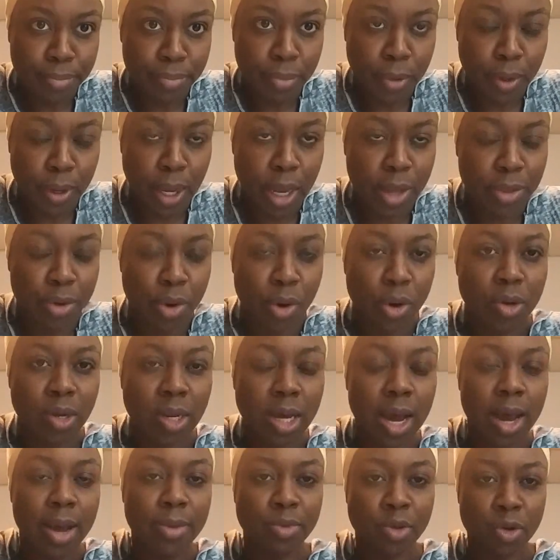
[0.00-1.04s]
Okay, there are
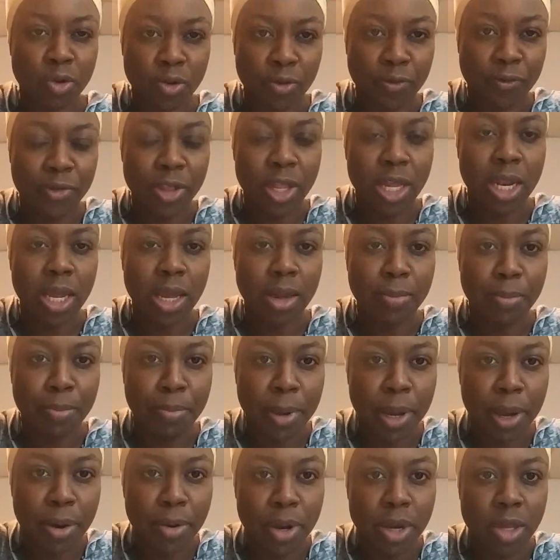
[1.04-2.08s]
times, there's fleeting
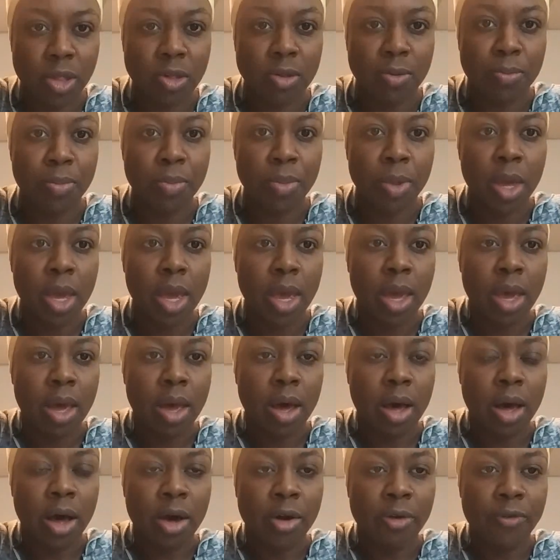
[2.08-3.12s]
periods
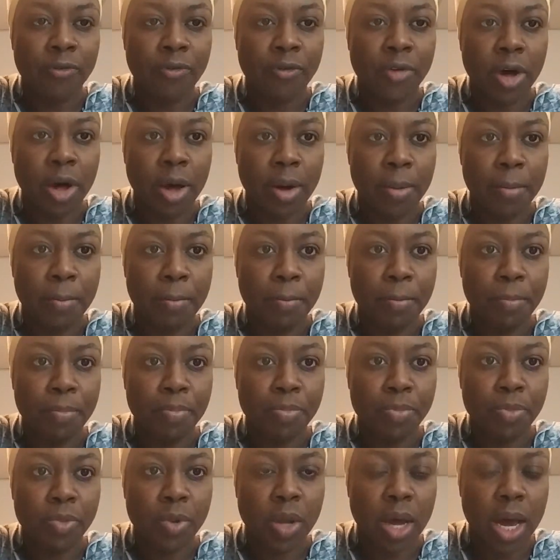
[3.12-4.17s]
of
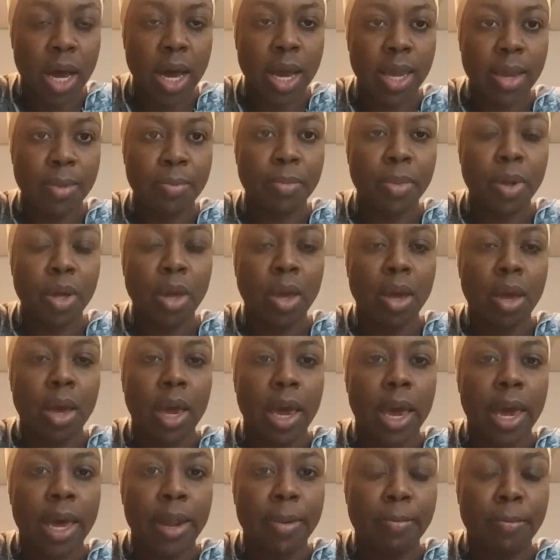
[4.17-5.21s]
time
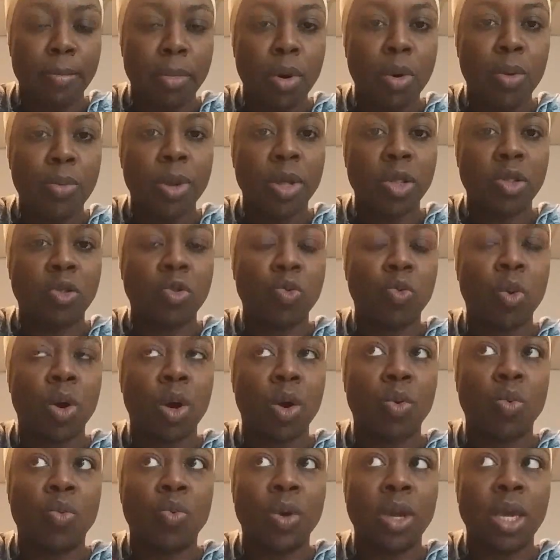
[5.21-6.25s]
and moments
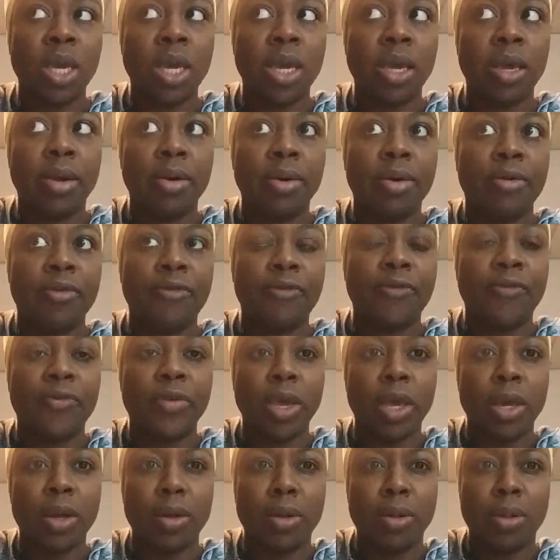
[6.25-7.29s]
where we
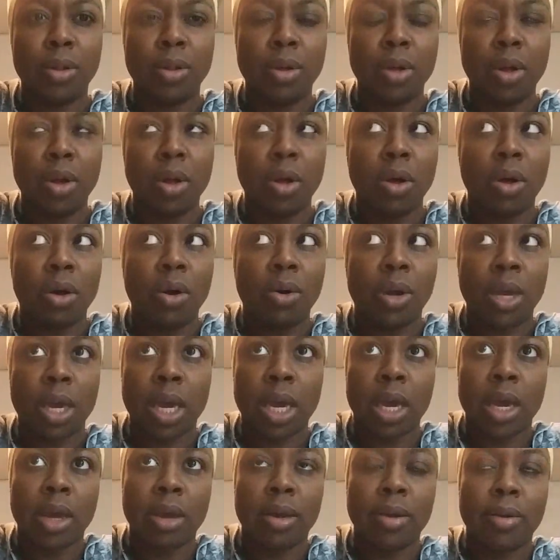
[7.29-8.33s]
feel,
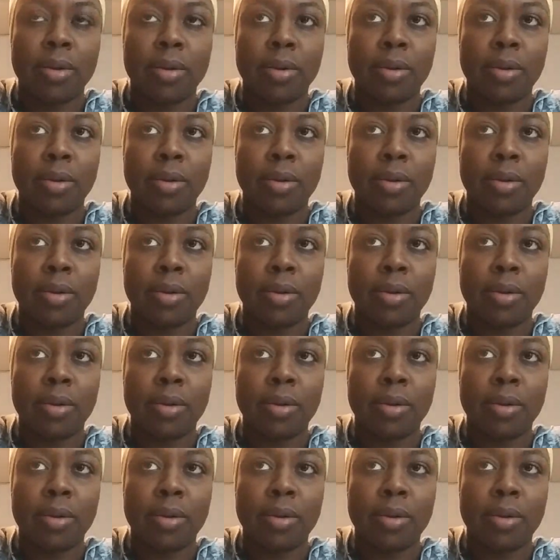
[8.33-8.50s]
okay,